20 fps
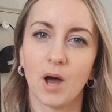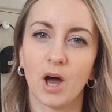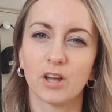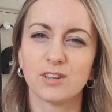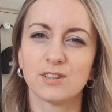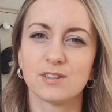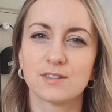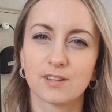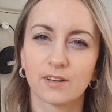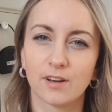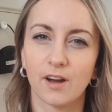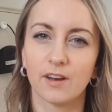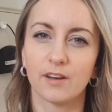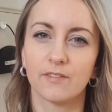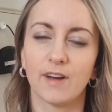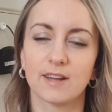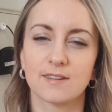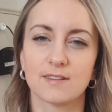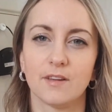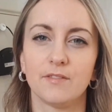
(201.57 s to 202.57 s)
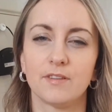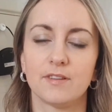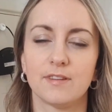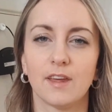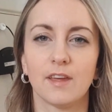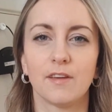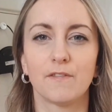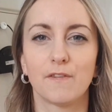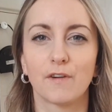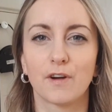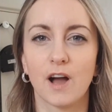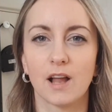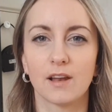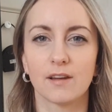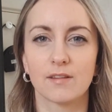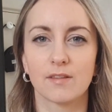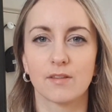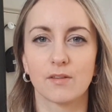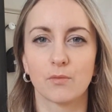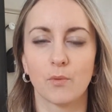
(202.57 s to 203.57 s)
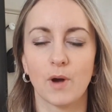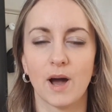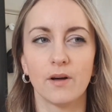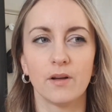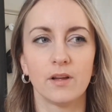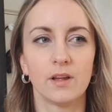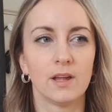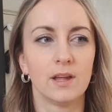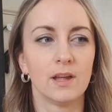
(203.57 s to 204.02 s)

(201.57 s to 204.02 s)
hunt kind of activity for colours as well.